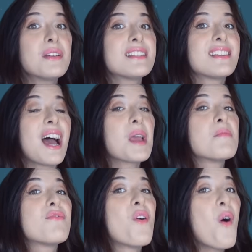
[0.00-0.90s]
it's
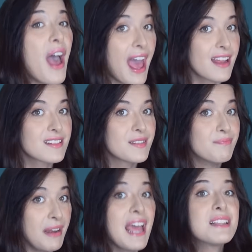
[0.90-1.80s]
time for at.
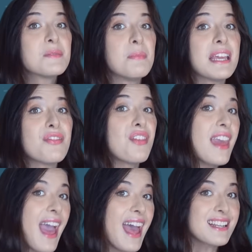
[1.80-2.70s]
Let's meet
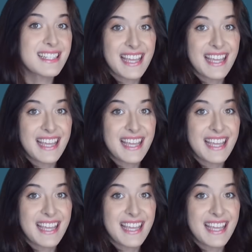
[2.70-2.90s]
the at